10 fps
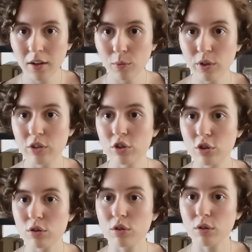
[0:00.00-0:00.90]
We're
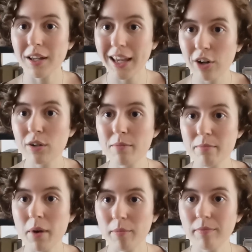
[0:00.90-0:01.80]
introduced to Hiram's
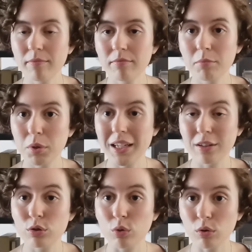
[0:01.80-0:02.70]
mum being
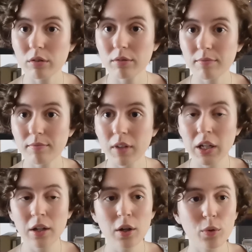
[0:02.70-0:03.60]
sold.
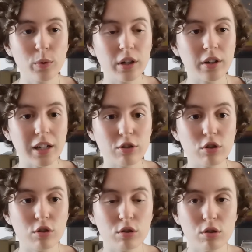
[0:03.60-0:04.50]
We are
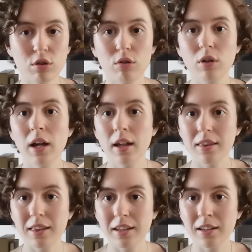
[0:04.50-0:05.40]
introduced to
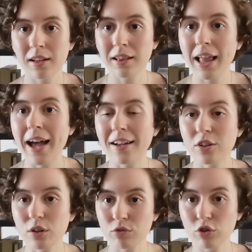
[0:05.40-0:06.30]
the land
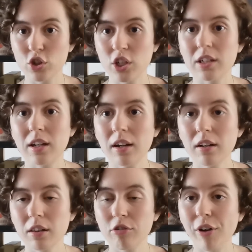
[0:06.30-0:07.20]
of Virginia,
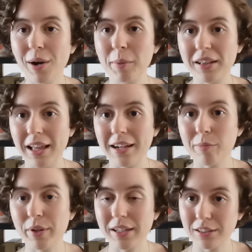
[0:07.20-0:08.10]
the farming land,
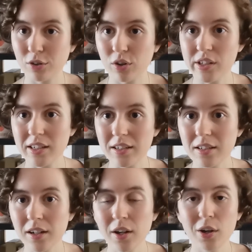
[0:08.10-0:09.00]
being exhausted.